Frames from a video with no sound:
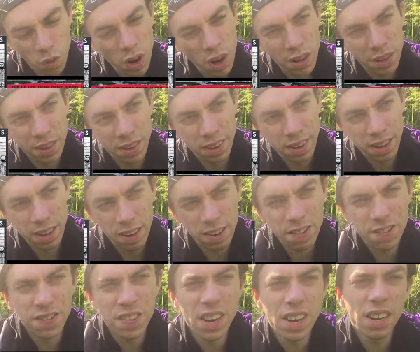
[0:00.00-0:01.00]
one
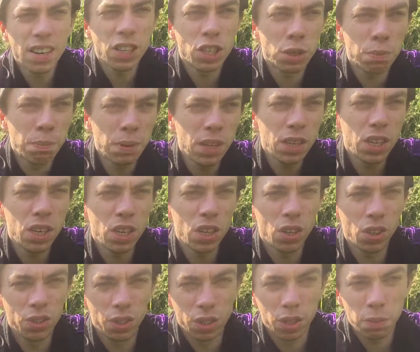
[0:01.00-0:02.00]
invaded species
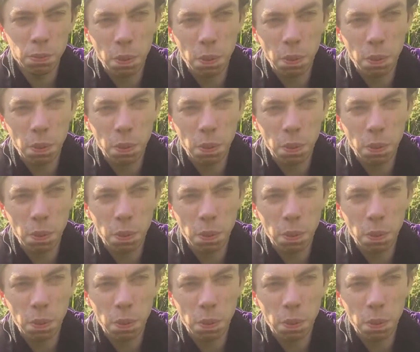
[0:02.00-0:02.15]
on this